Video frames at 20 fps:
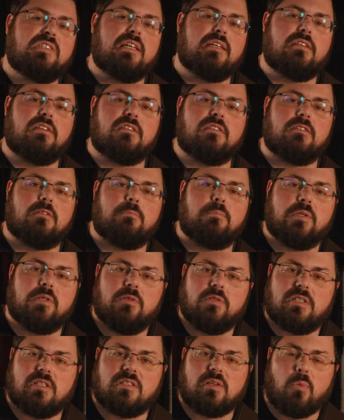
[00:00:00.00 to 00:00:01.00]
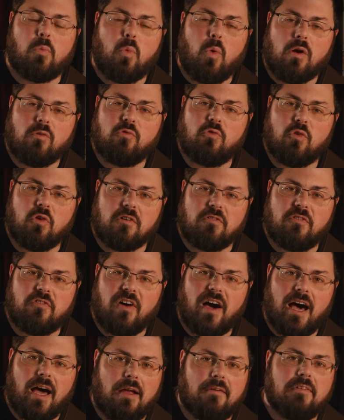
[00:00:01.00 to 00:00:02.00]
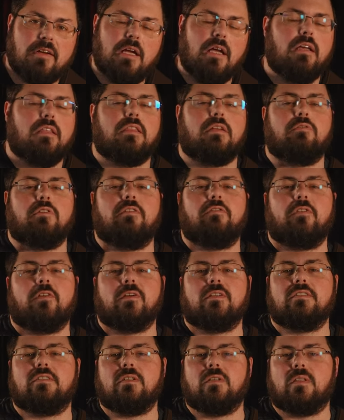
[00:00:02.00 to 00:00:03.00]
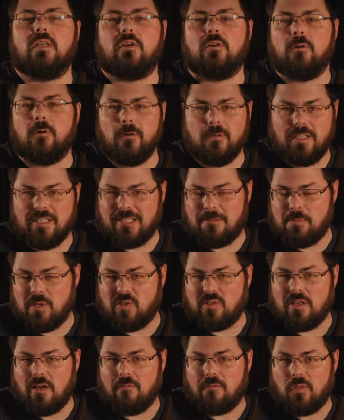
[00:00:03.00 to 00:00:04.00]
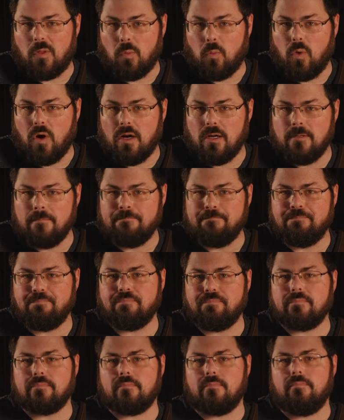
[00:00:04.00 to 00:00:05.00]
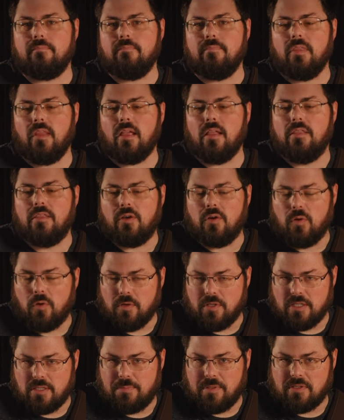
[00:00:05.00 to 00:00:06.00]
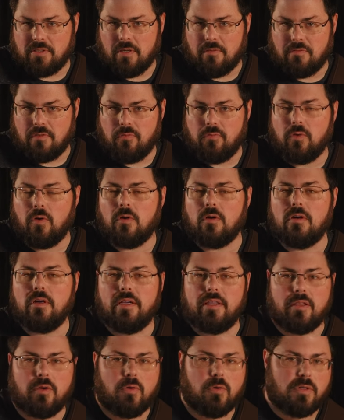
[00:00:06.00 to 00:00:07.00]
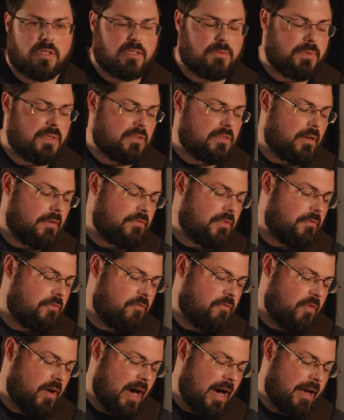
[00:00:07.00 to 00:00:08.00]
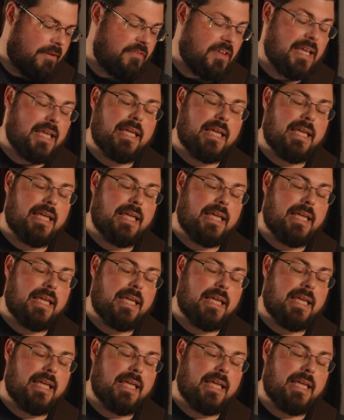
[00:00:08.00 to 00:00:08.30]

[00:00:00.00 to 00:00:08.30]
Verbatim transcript: say there's a blues is a one, four, five, they're referring to the chord that's built off the one, the chord that's built off the four, and the chord that's built off the five.